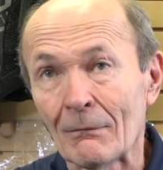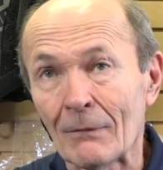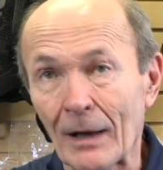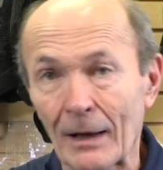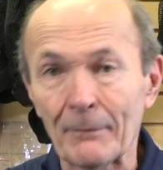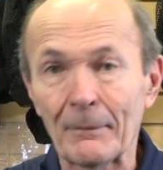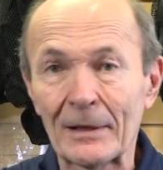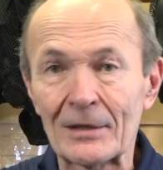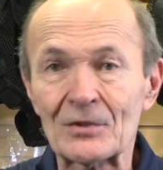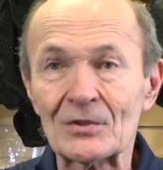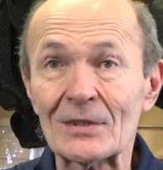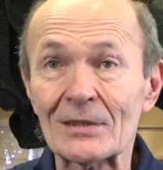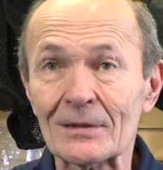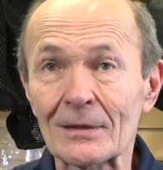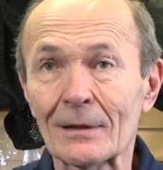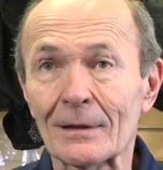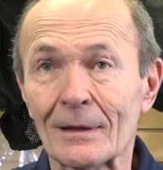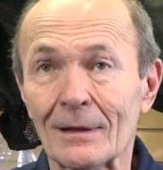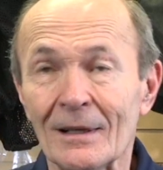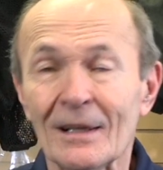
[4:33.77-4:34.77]
That makes sense,
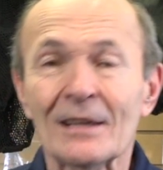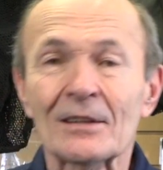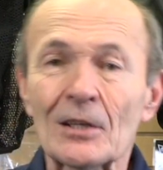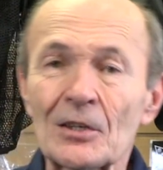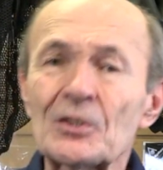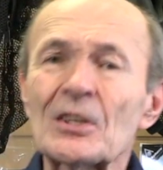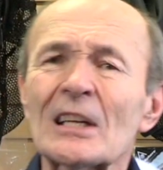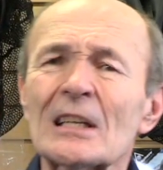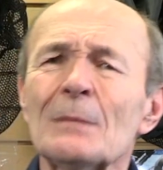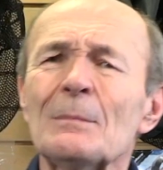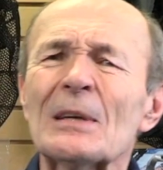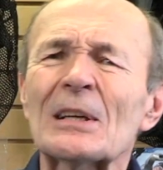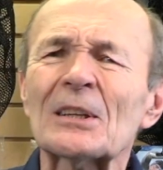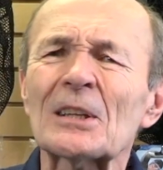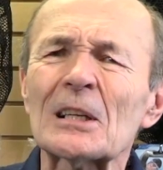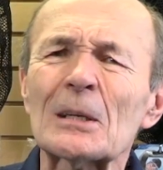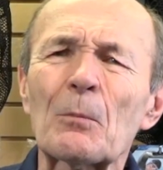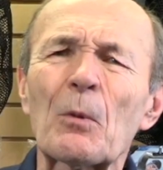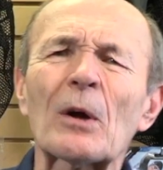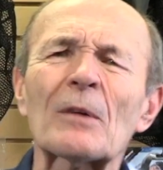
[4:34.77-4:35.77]
doesn't it? They tend to be a
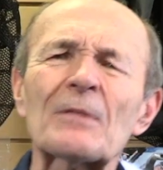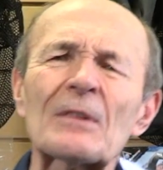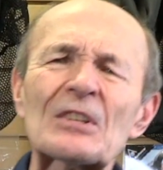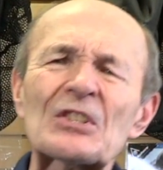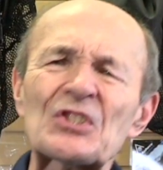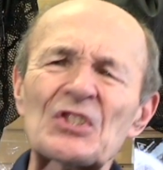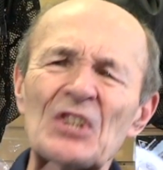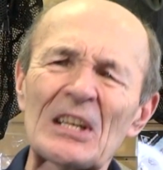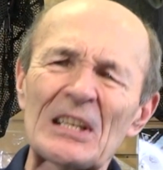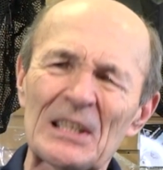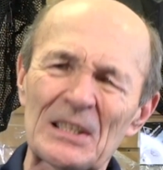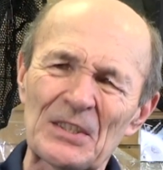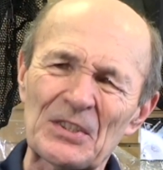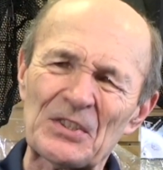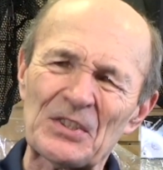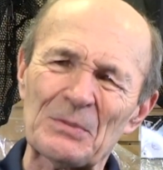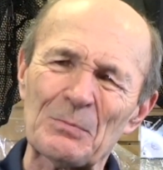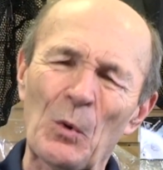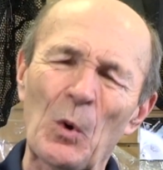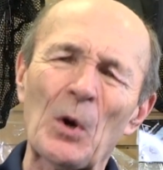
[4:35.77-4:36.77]
little more
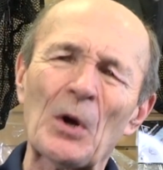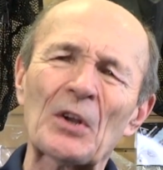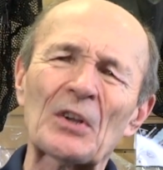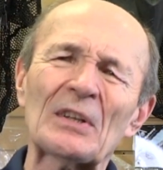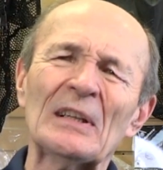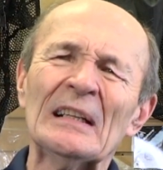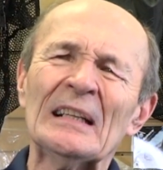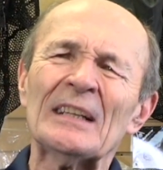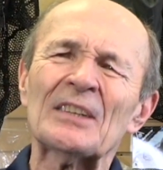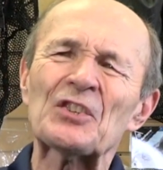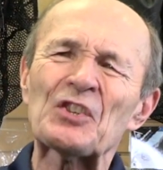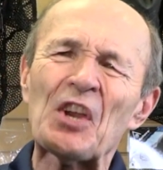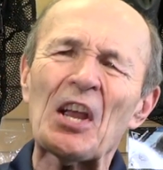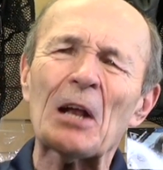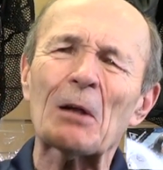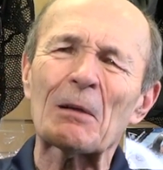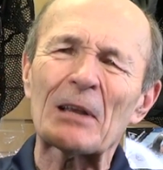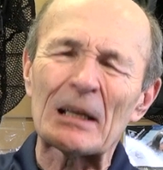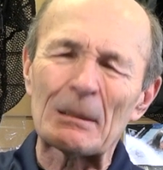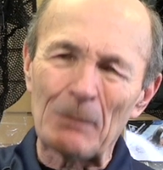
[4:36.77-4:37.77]
fastidious, more
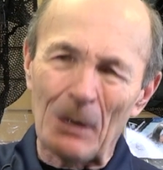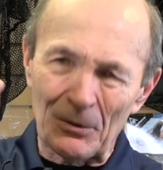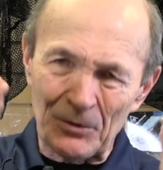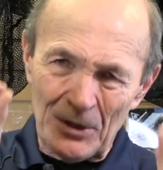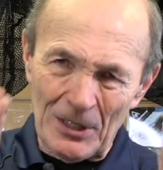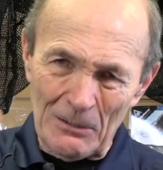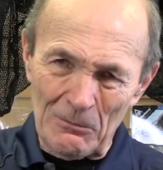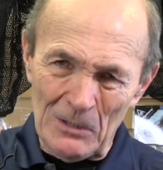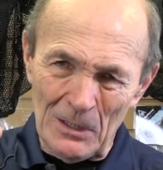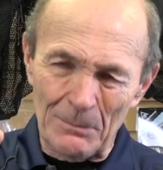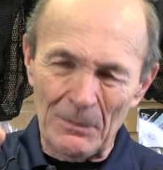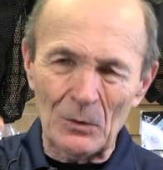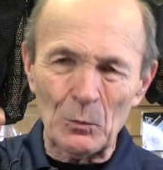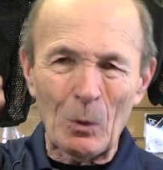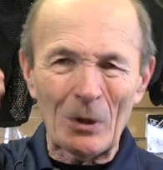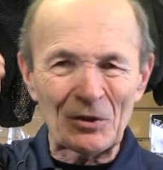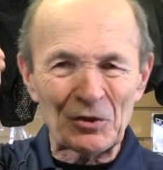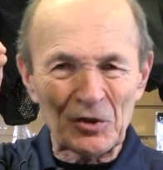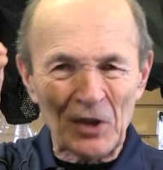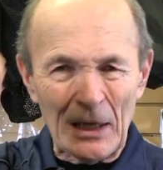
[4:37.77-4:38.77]
caring about their equipment,
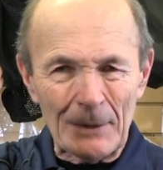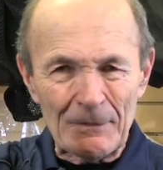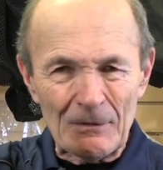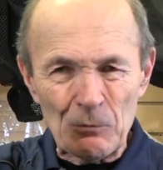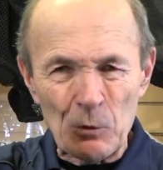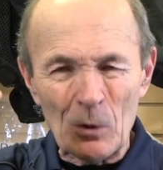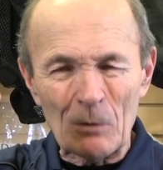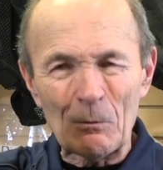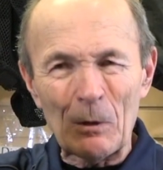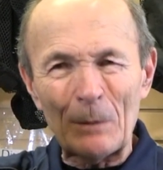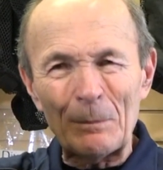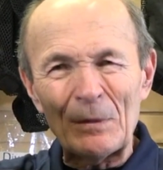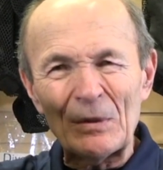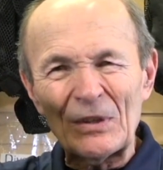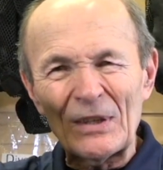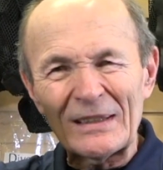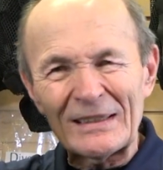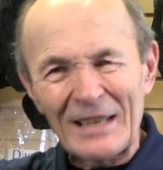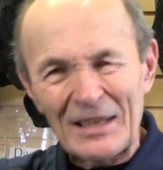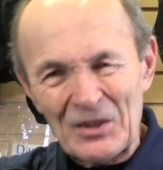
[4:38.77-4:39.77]
what type of
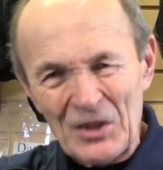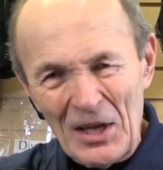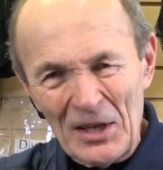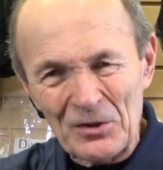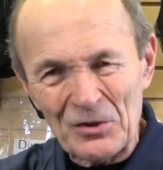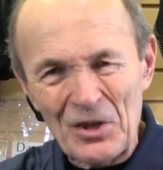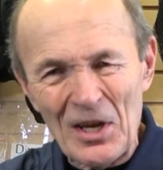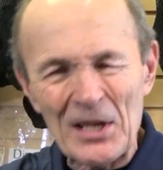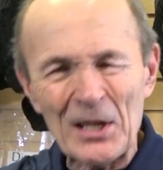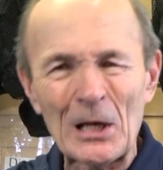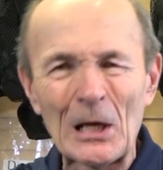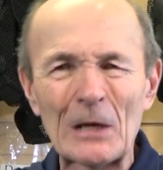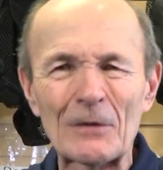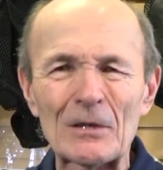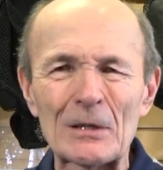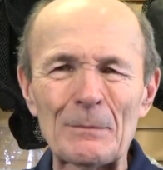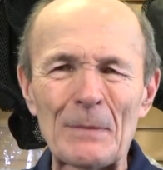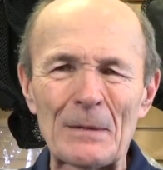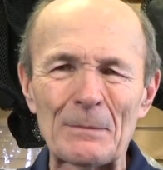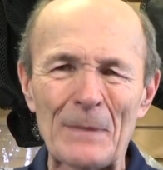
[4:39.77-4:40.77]
equipment, and they take care of
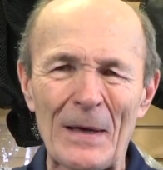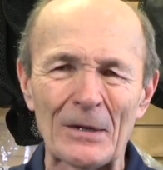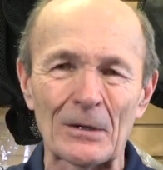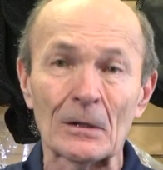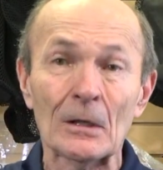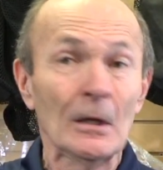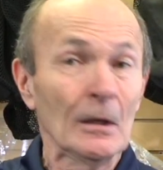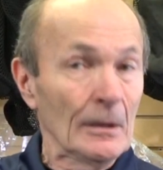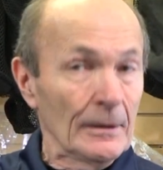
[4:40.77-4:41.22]
it a bit better.